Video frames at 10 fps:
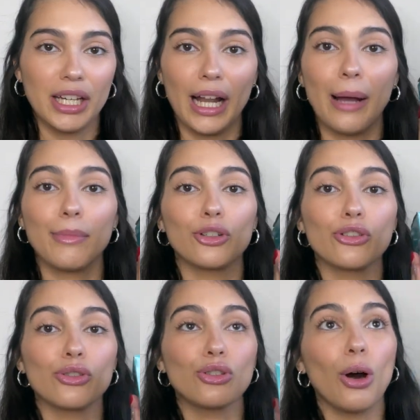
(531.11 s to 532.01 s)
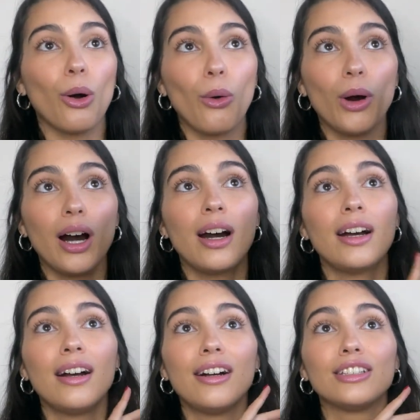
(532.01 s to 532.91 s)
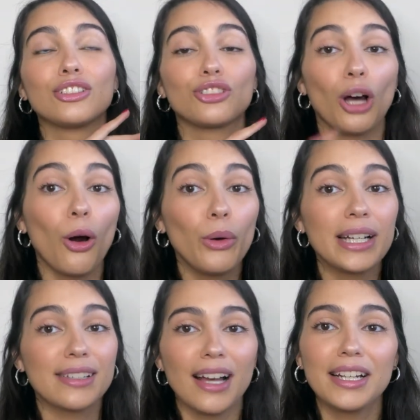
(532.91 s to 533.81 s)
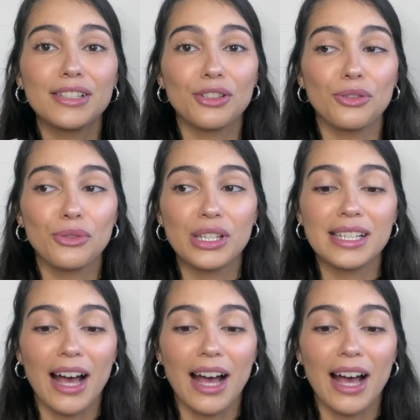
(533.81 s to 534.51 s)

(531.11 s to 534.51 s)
and I'm so So excited to use this.